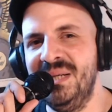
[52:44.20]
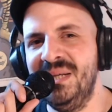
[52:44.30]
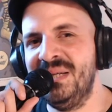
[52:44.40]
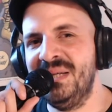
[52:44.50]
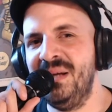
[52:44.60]

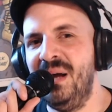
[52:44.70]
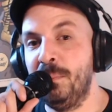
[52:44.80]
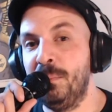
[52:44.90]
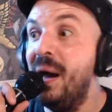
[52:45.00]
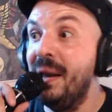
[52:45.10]
Oh, he
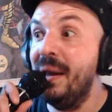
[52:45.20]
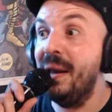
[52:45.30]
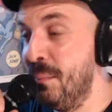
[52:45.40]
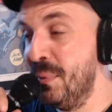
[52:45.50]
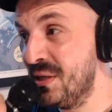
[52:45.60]
sucked.
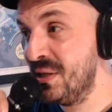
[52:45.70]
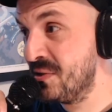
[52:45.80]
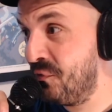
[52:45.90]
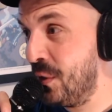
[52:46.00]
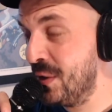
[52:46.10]
But
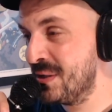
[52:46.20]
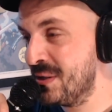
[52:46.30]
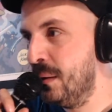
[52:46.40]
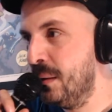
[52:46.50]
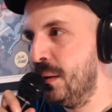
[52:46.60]

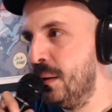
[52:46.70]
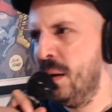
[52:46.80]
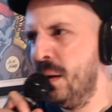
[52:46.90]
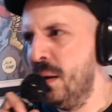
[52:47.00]
Nemesis Enforcer,